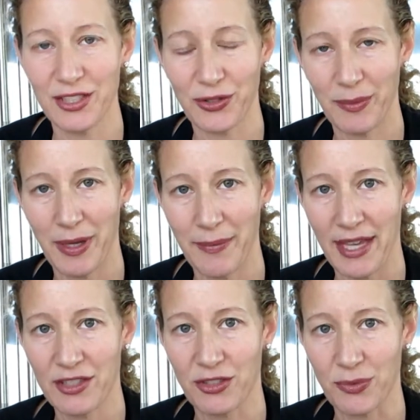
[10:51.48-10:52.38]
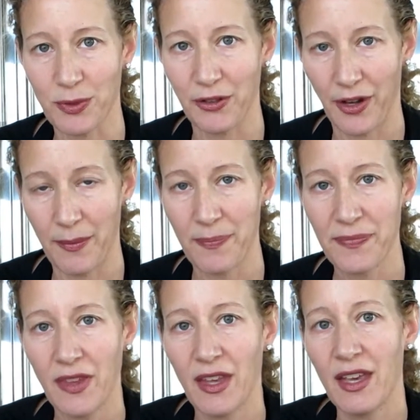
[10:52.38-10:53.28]
enjoyed my master's program.
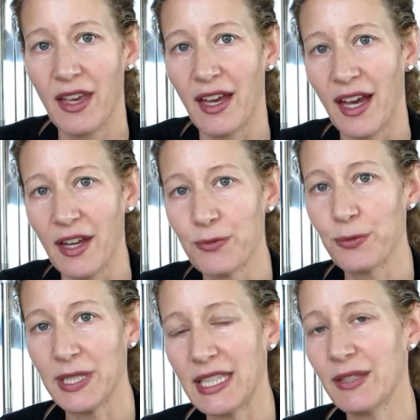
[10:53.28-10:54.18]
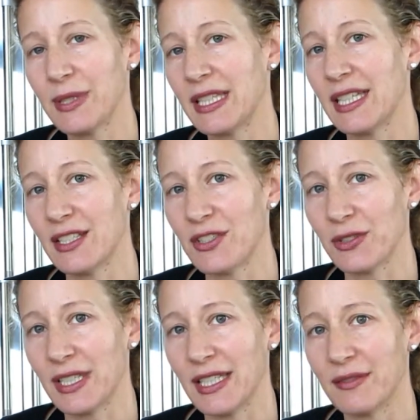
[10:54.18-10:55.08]
I really
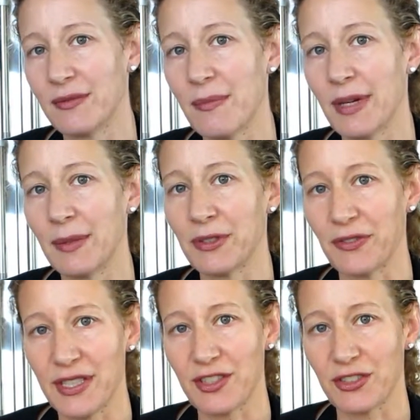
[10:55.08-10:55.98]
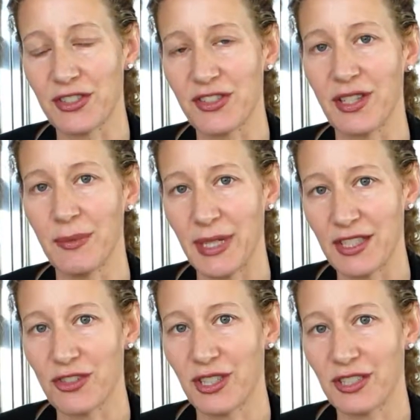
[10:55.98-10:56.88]
enjoyed my professors and my
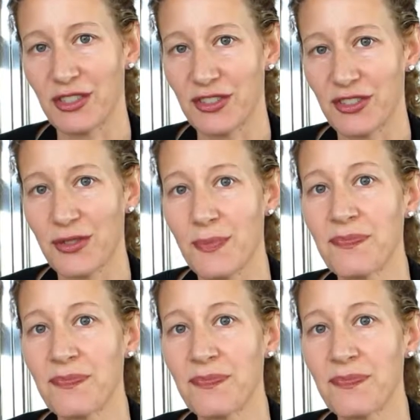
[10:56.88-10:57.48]
instructors,